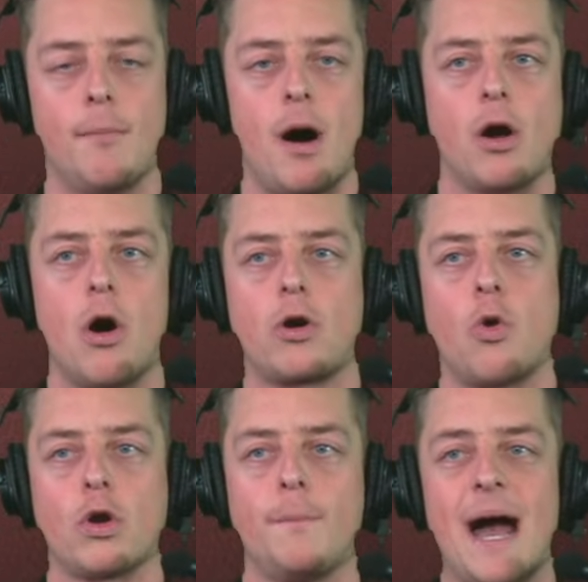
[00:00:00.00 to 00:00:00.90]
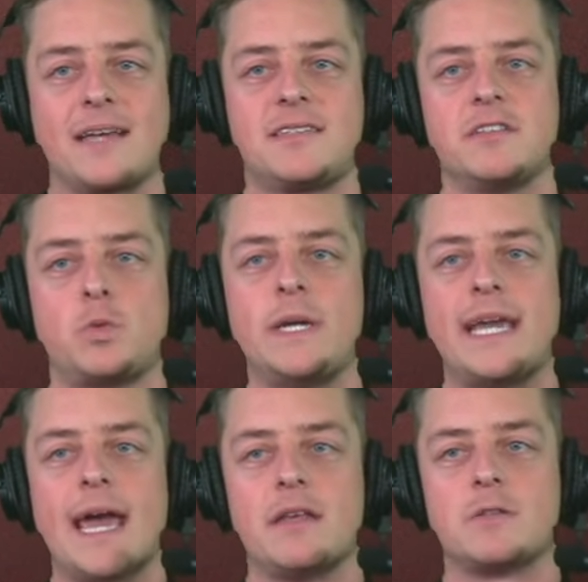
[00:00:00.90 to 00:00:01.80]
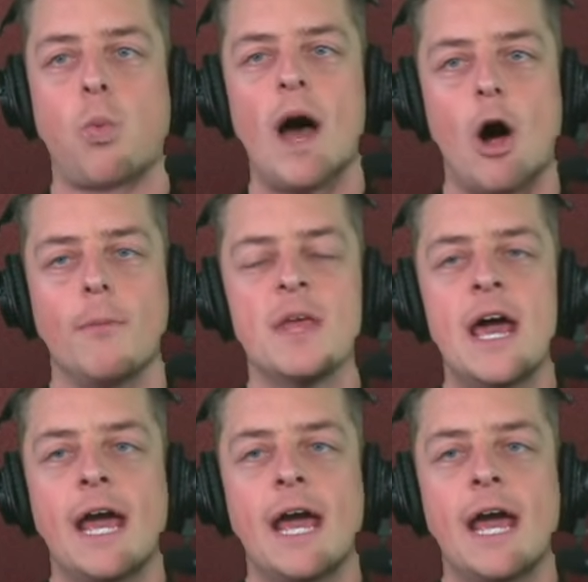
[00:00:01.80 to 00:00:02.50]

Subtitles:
among all quarterbacks since week 8 as well.